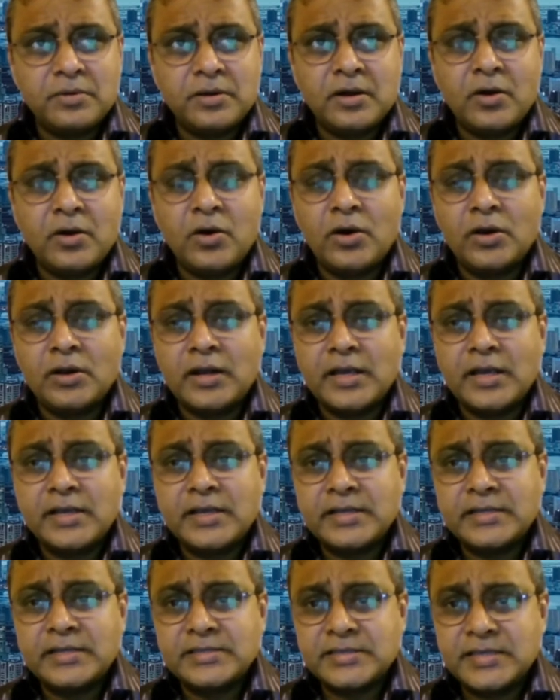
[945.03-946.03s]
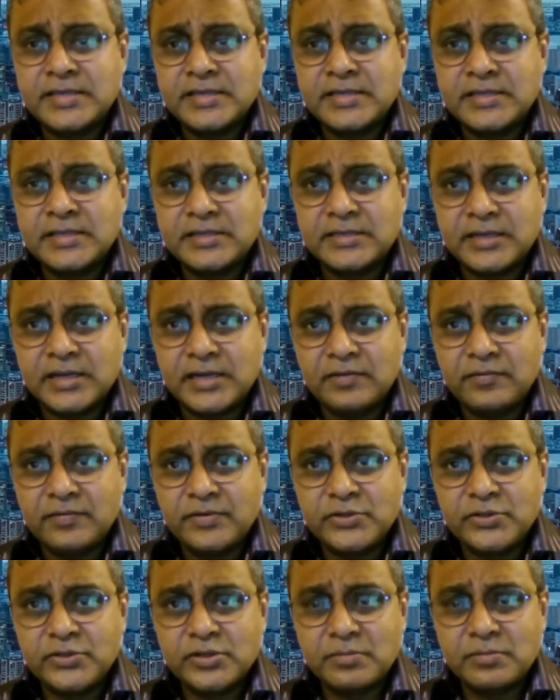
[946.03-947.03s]
or I can see in the
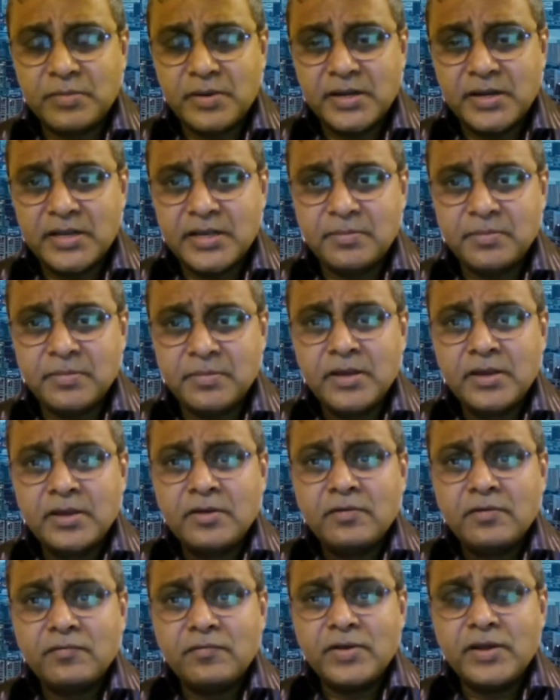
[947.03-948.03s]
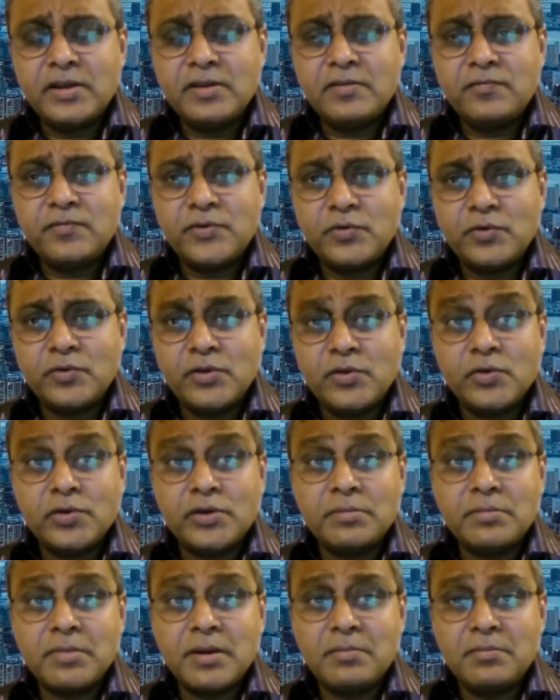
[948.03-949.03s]
television medium very few.
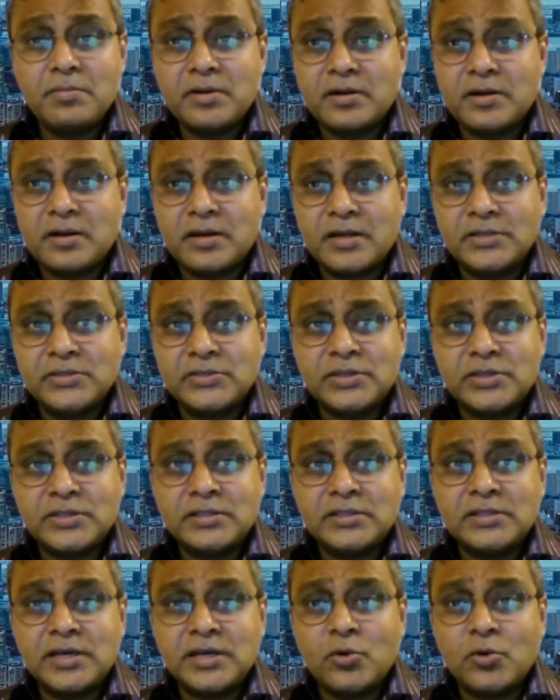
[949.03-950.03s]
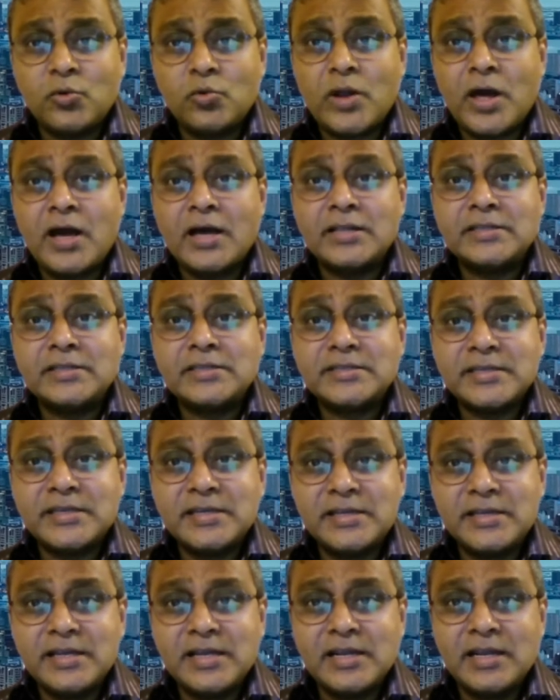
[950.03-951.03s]
You remember the Udan
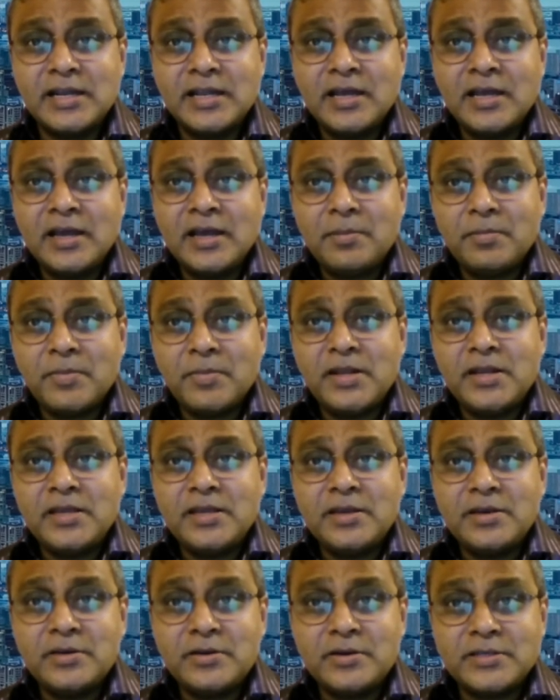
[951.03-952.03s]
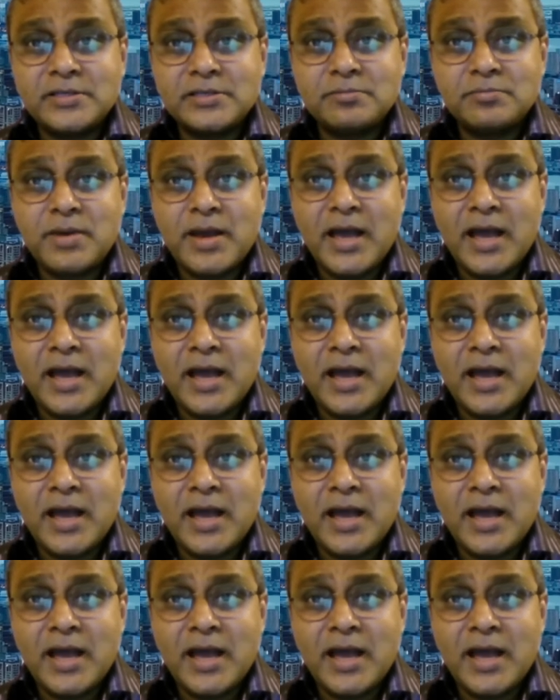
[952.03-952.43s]
serial many years